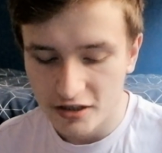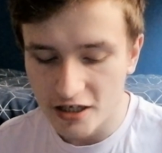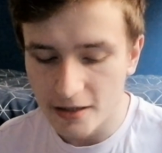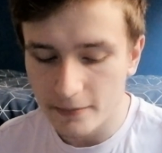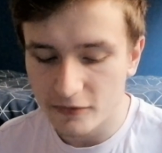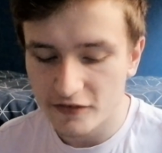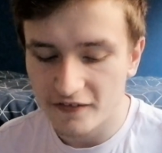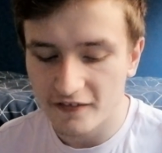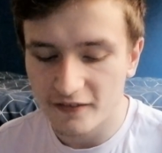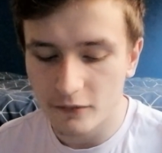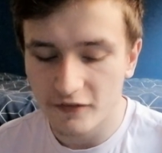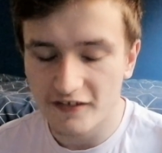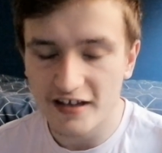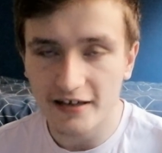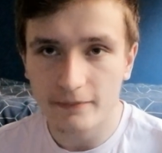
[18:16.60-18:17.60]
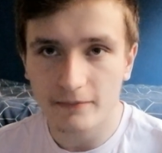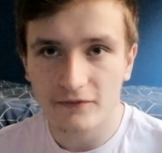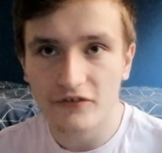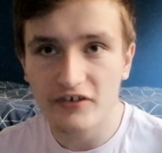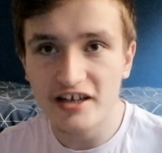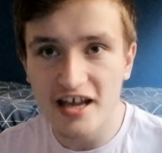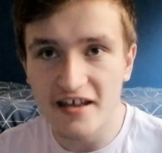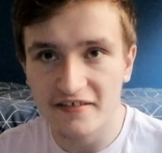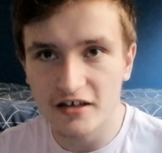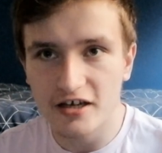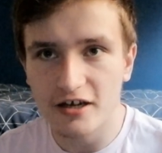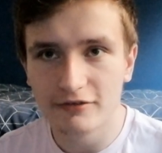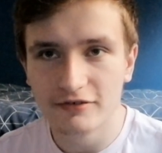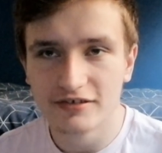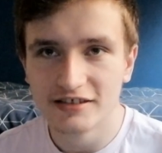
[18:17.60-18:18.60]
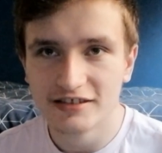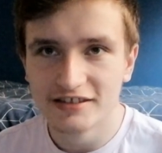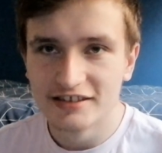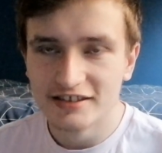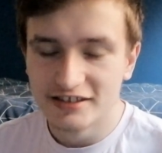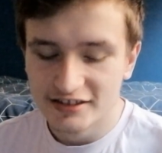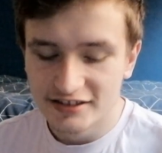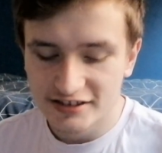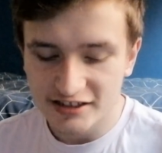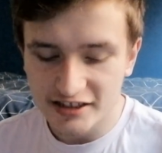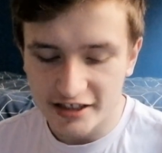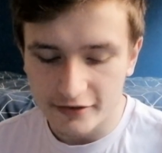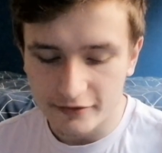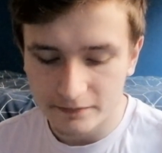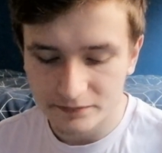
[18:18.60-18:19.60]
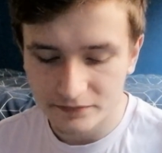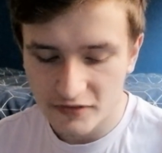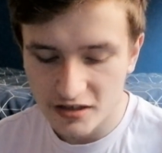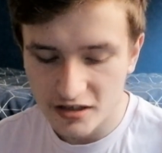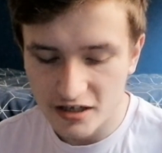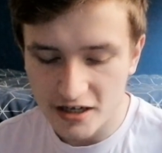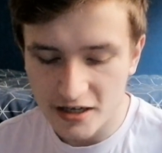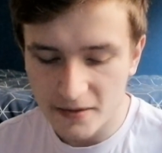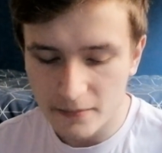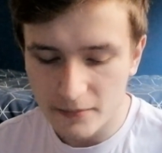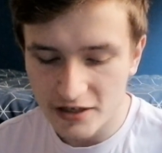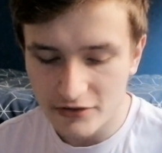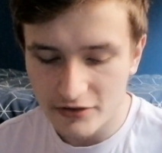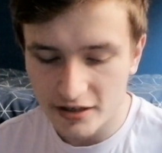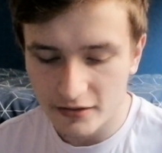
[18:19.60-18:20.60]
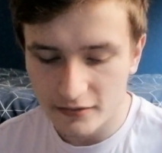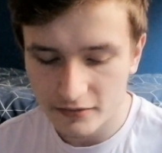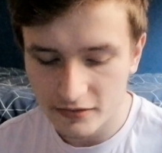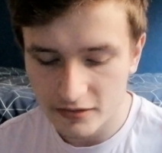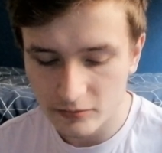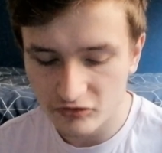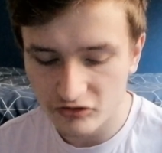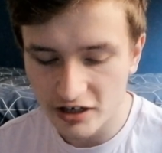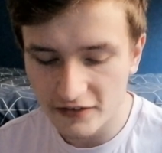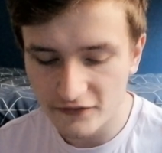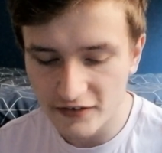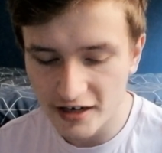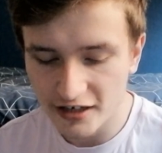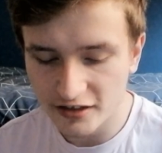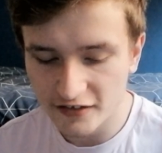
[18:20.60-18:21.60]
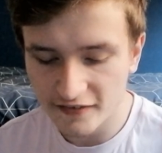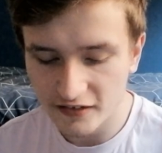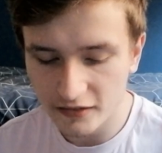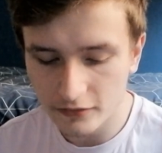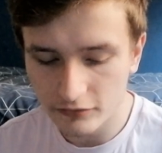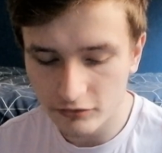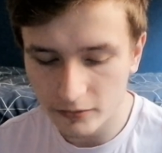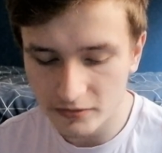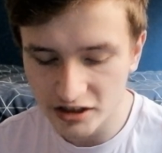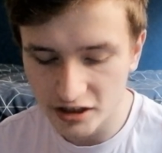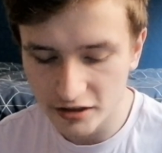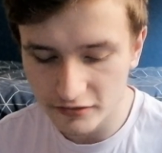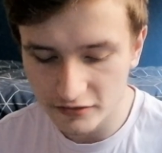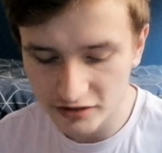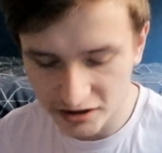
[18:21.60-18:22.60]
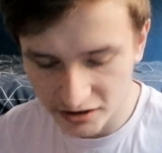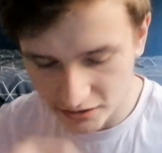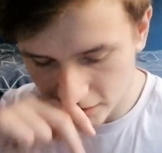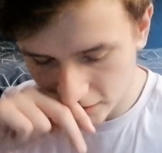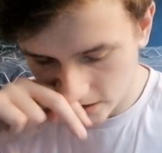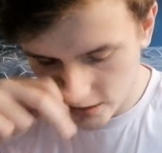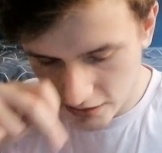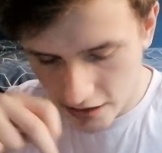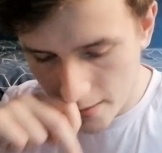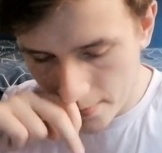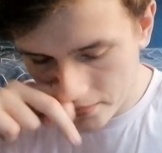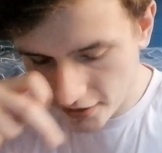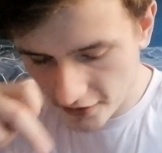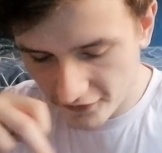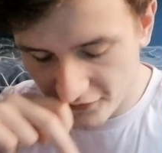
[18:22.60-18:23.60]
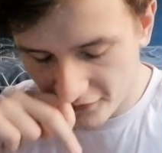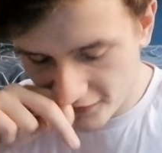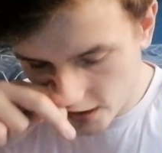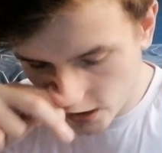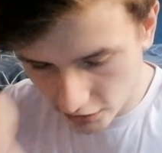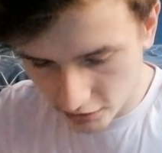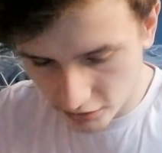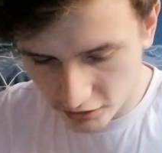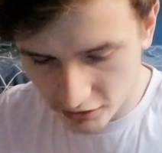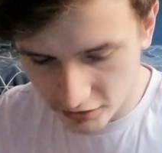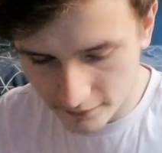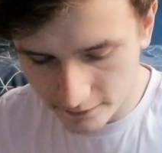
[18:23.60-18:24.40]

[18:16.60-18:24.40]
Because this was like 3 years ago. So, but anyway, I'm trying to find this like group chat. But I think